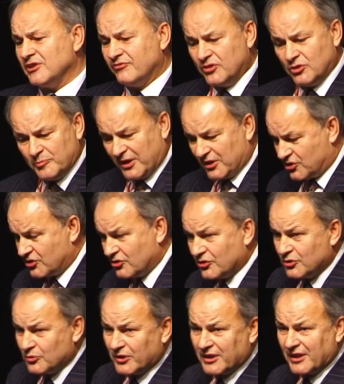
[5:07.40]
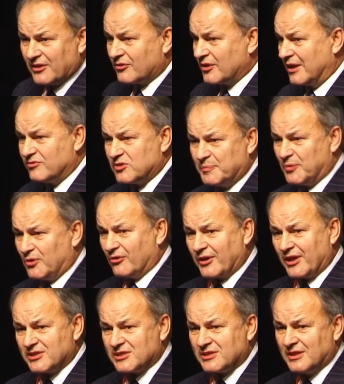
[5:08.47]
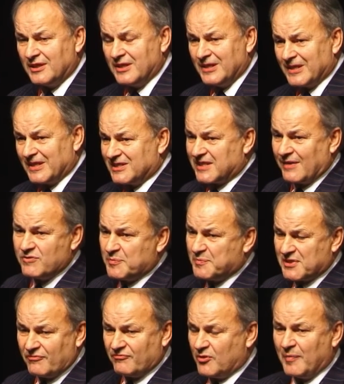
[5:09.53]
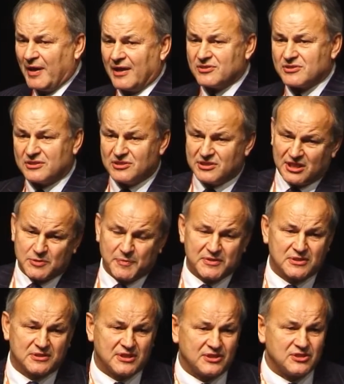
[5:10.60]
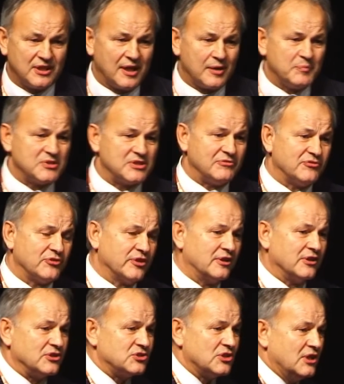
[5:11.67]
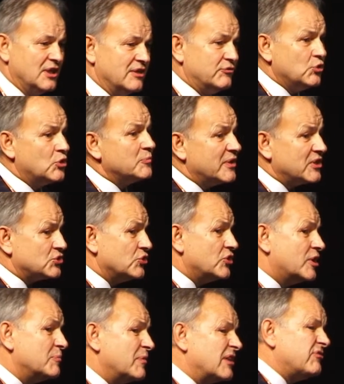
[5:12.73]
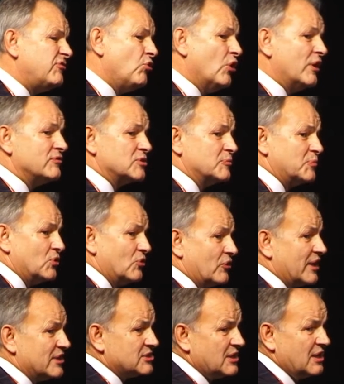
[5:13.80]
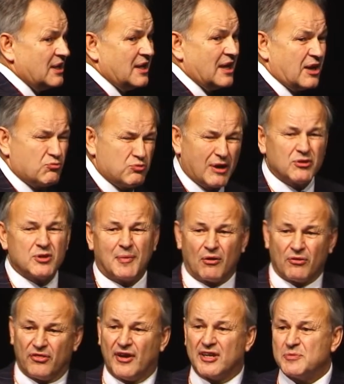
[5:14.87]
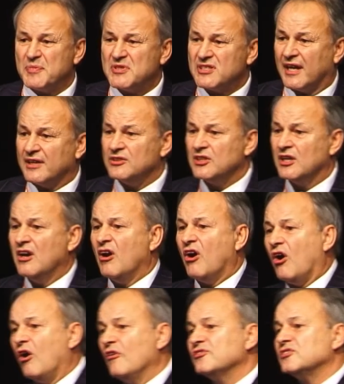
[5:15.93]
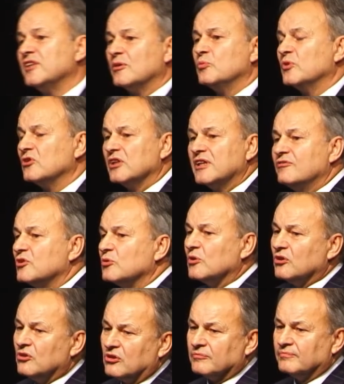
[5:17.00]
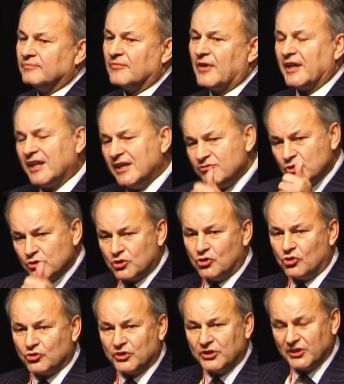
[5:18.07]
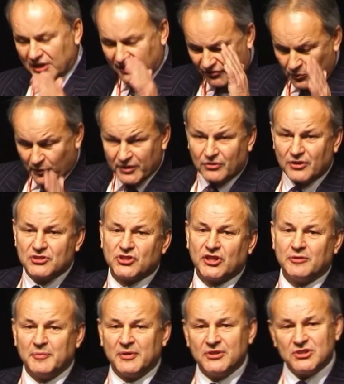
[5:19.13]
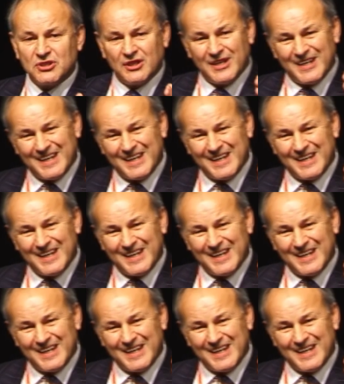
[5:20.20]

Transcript: If you make sure you can get 3 levels of progress at 70% for maths and 69% for English, if you can make sure you can make 4 levels of progress at around about 30%, Ofsted would leave you alone. That gives you good. And if you win on achievement,